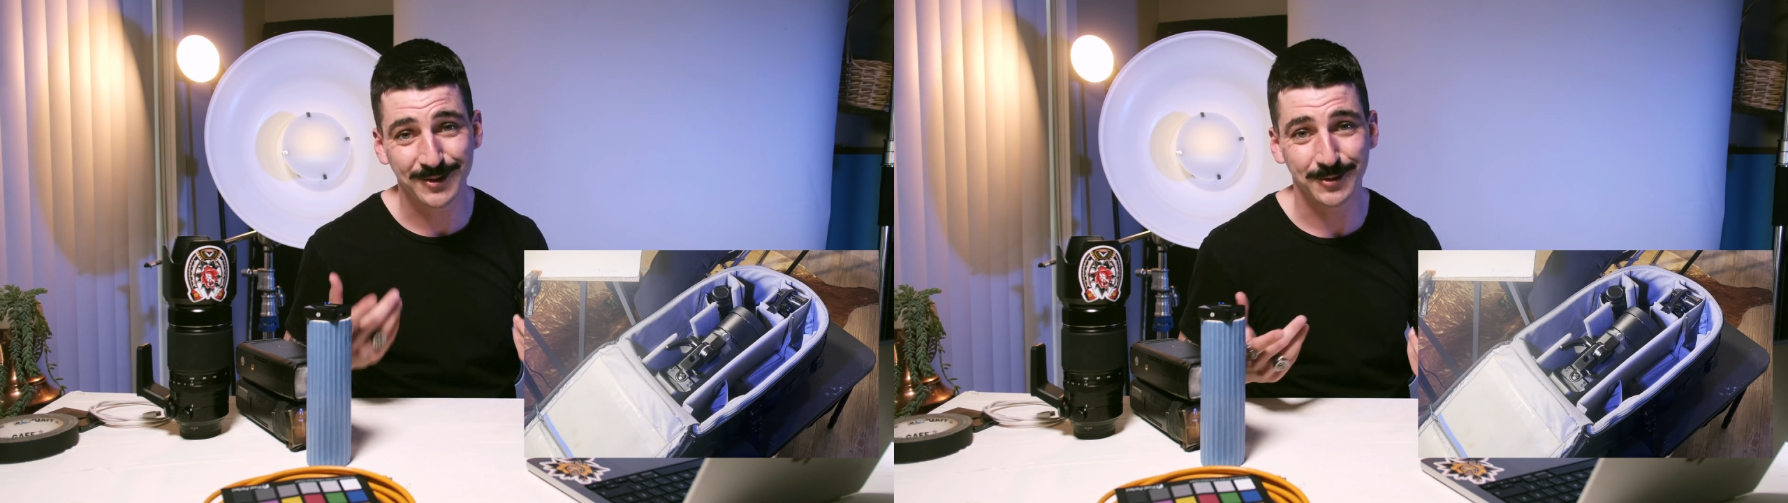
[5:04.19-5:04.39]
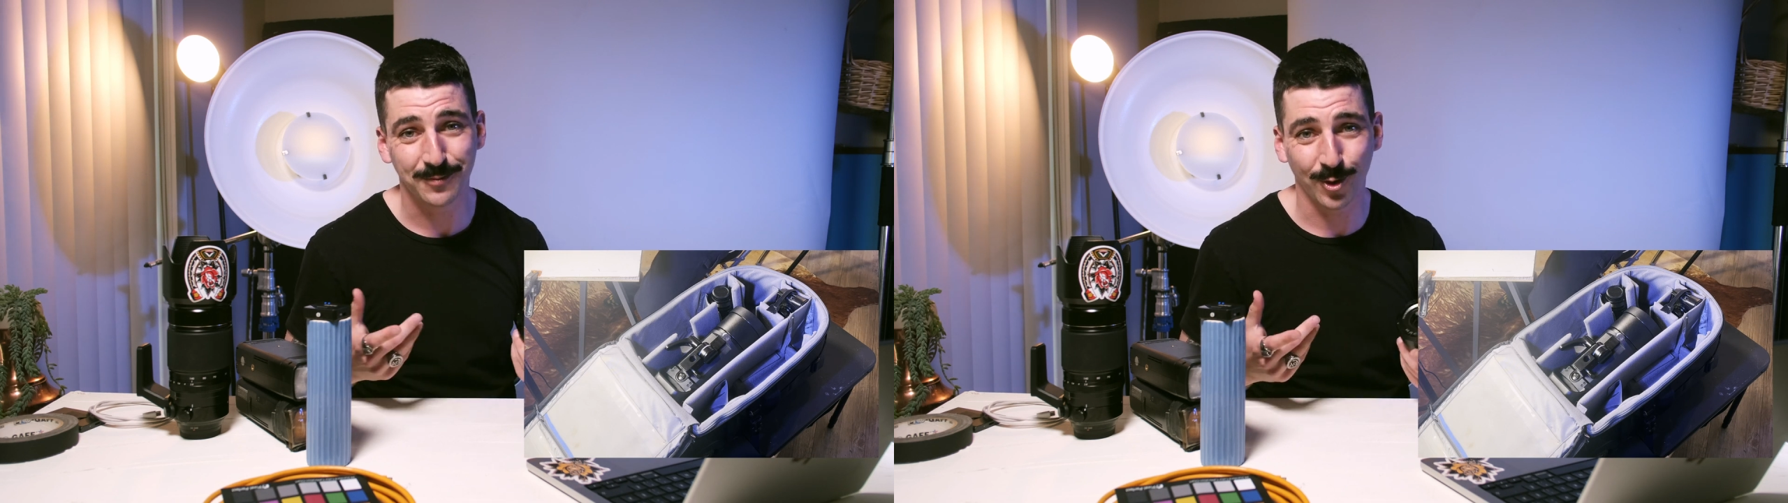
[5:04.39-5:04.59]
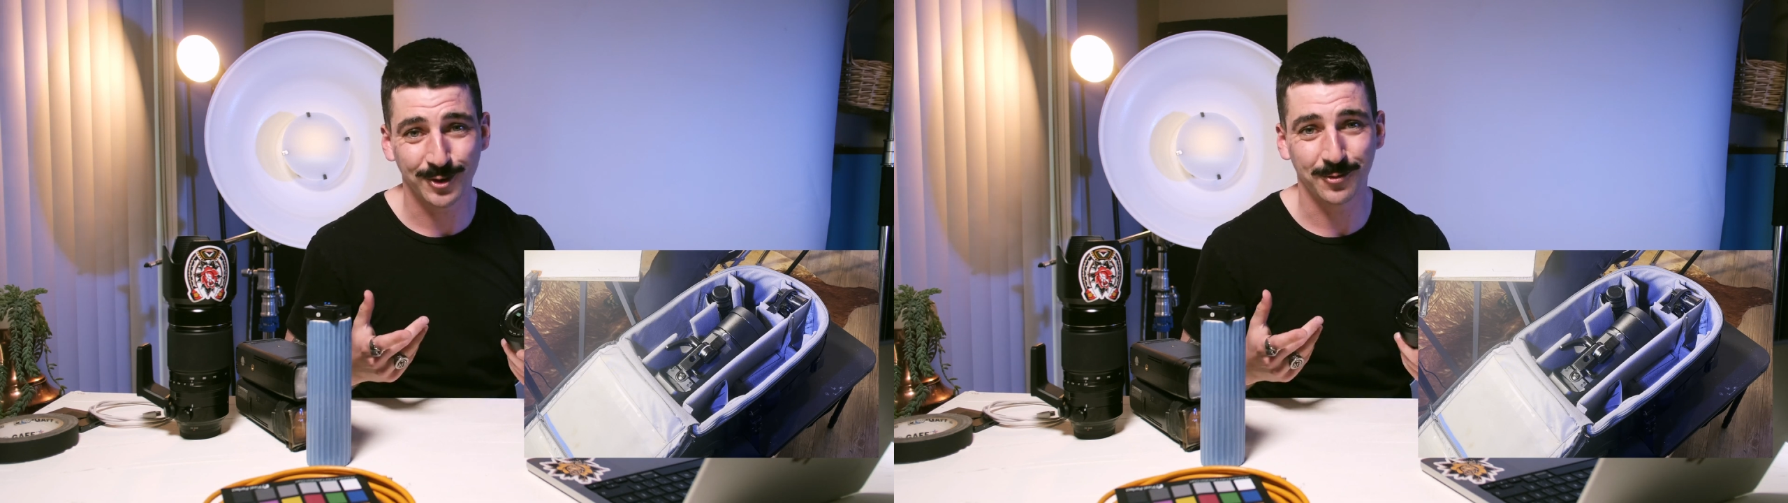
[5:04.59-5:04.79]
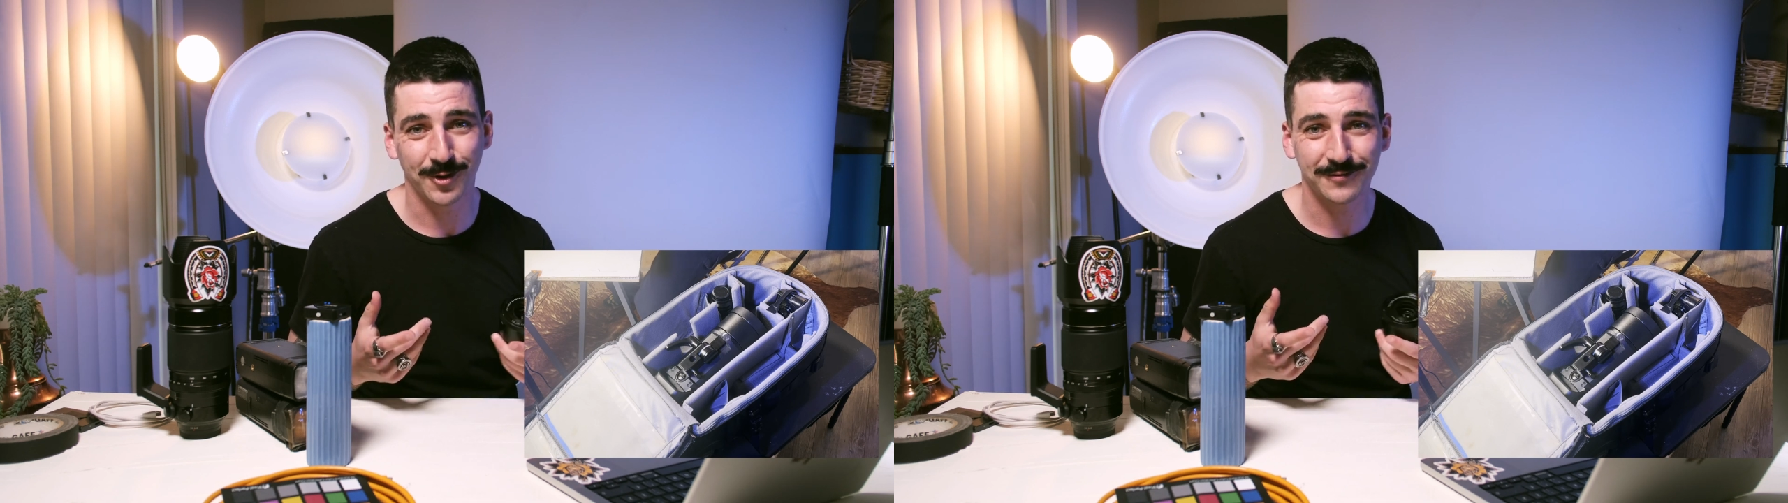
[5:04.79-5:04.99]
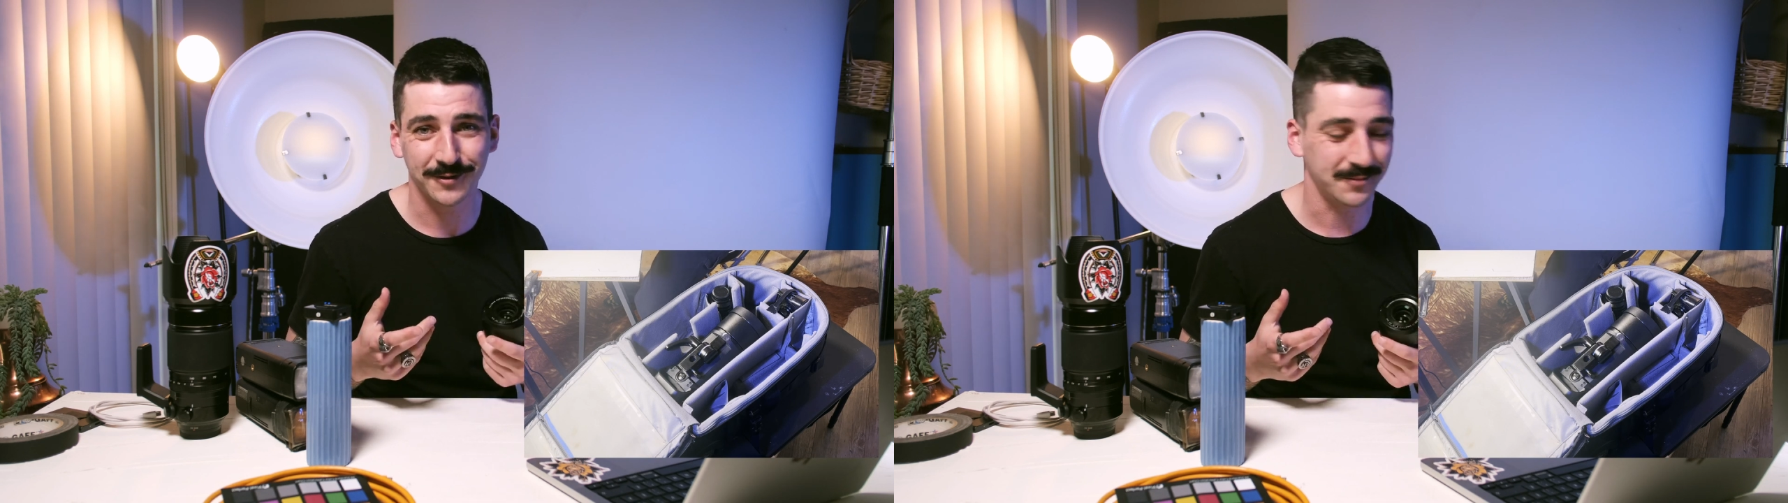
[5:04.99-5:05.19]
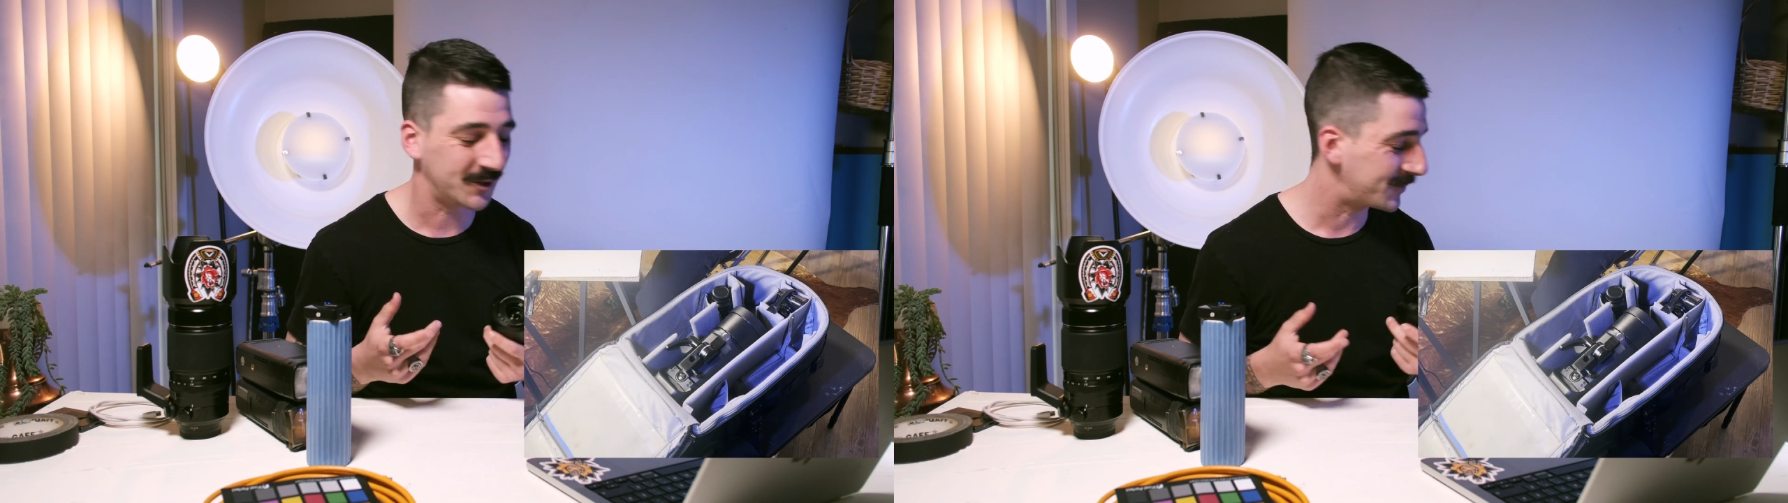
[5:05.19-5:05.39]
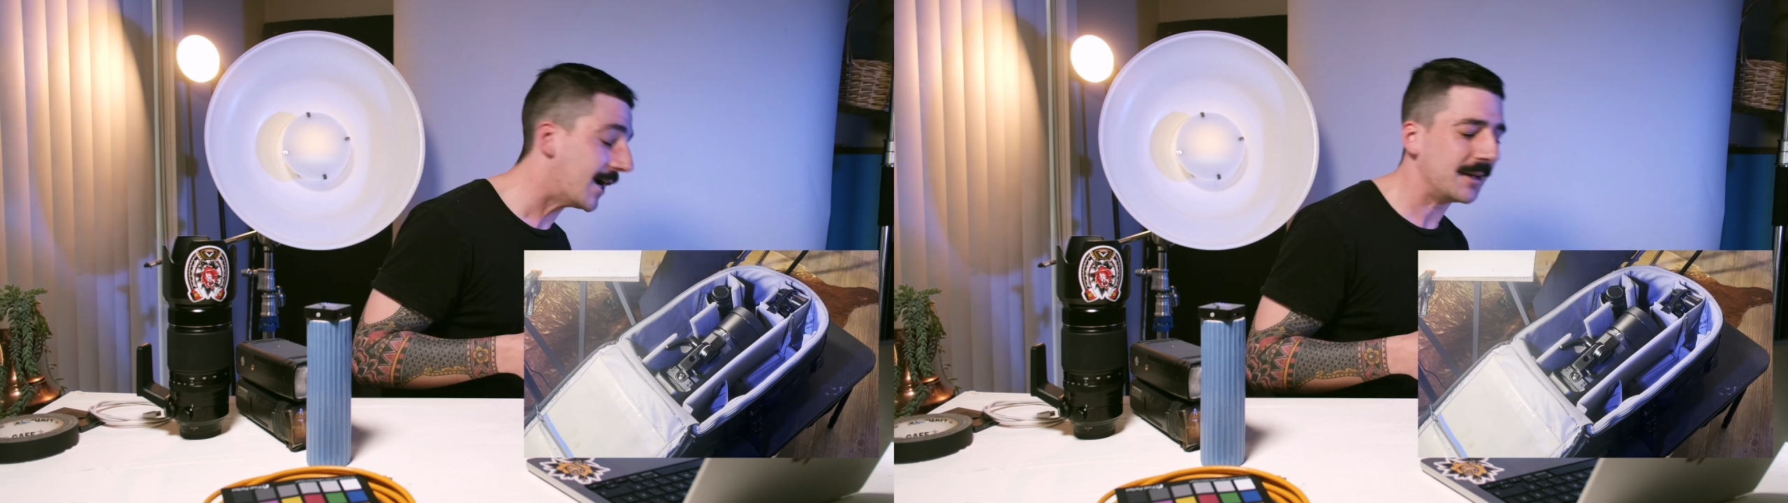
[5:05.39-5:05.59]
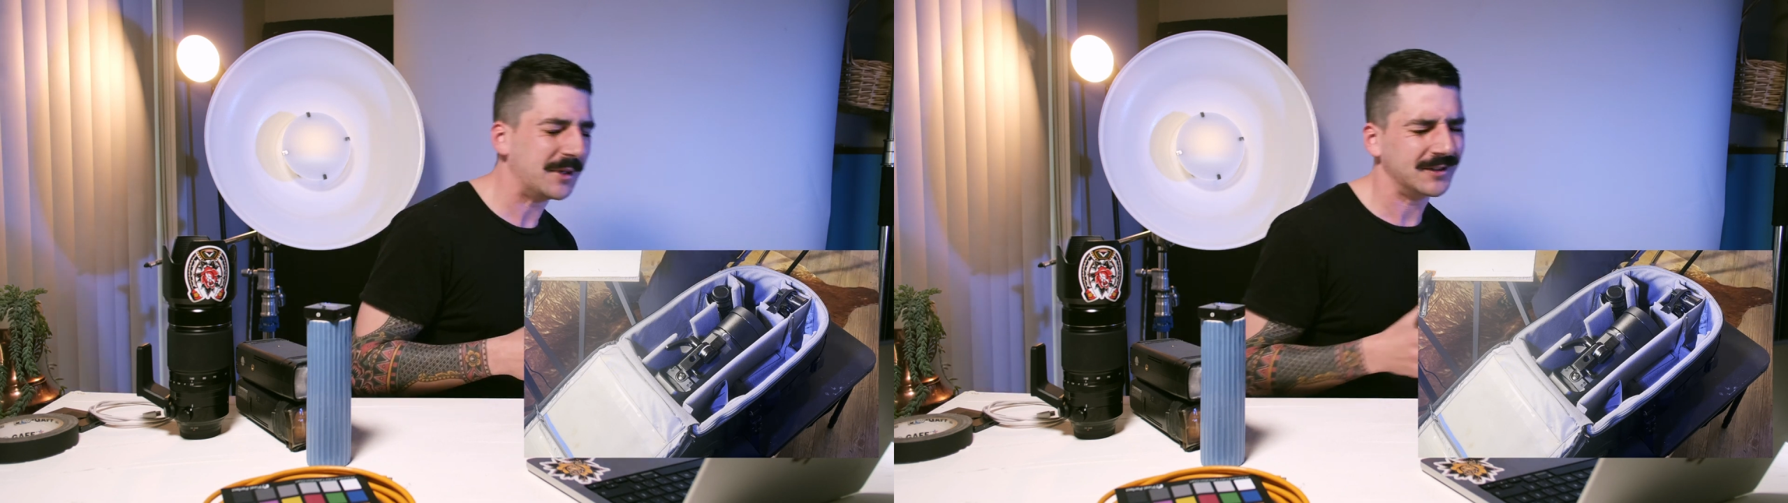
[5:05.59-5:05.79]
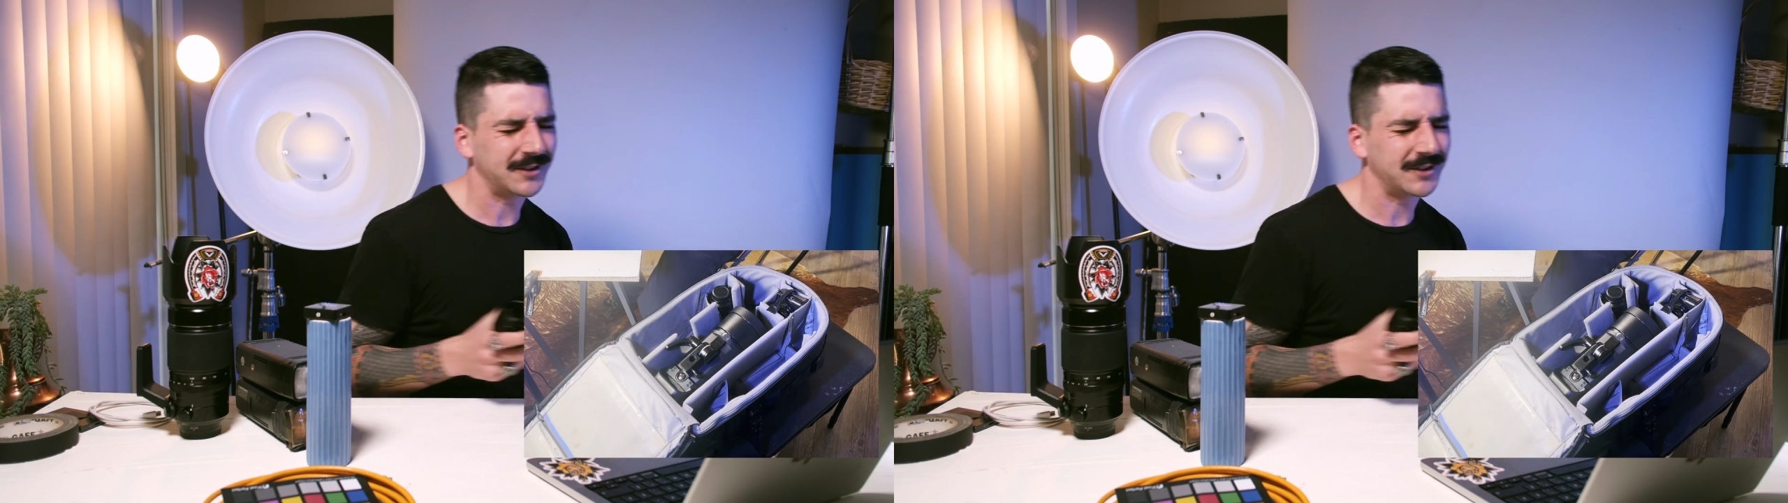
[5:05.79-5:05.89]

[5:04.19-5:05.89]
to portrait work for the most part.